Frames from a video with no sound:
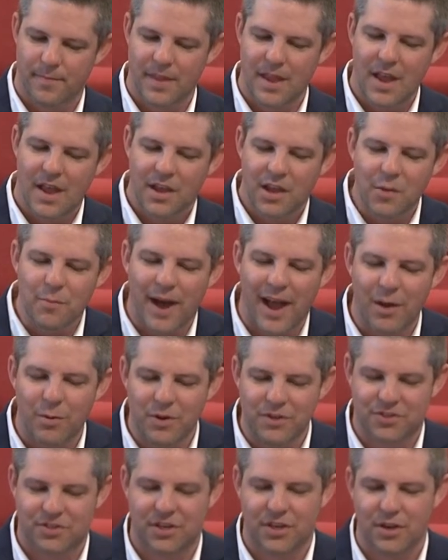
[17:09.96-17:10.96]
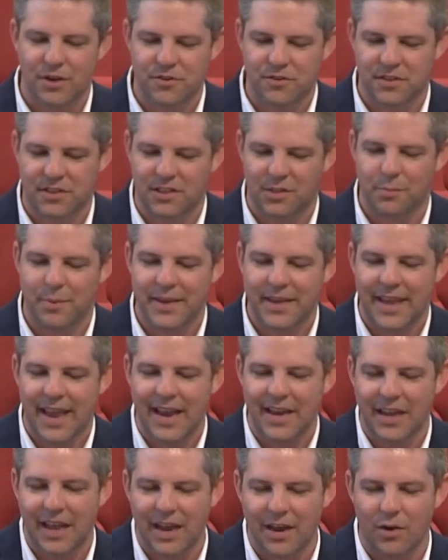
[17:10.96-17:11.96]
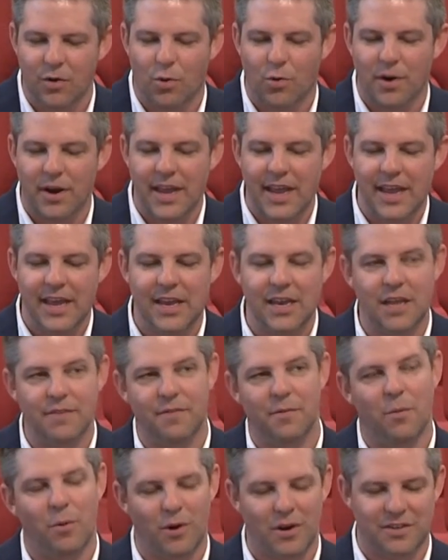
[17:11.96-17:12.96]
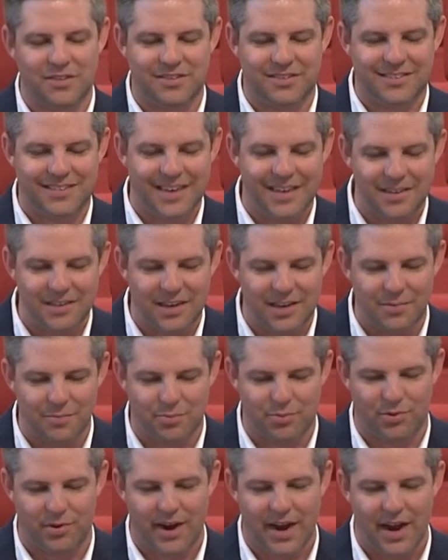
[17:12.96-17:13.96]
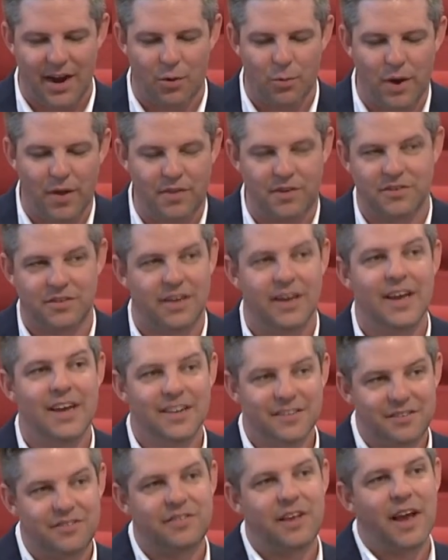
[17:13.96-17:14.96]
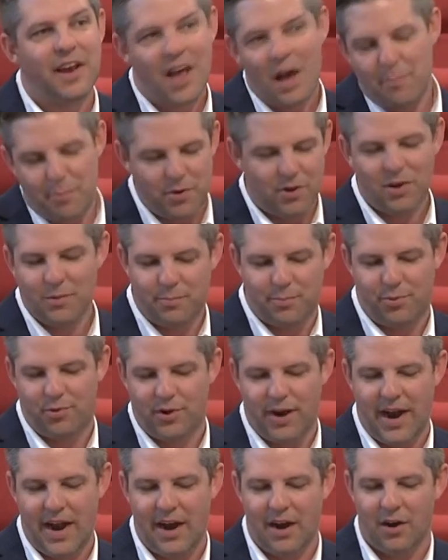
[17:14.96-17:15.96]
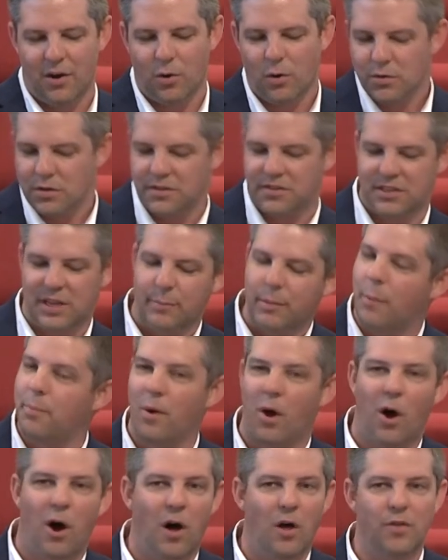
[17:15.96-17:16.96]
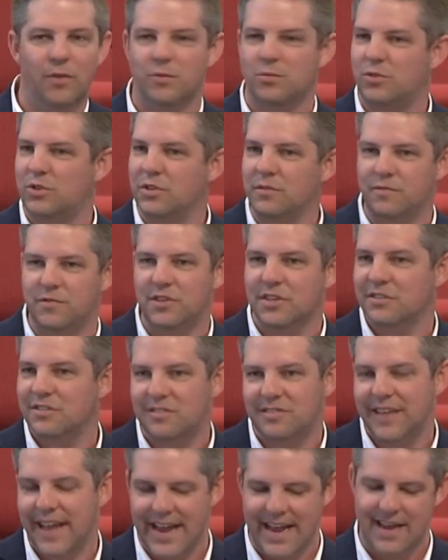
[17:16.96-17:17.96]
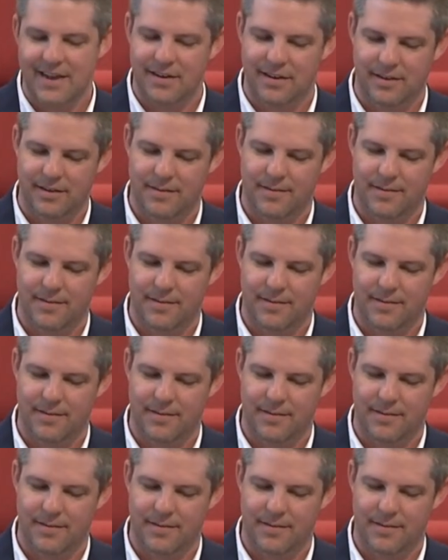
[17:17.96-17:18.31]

You might wish to use it at the beginning or end of a more extended prayer, whether to set up your prayer or to sum up all that you've just said.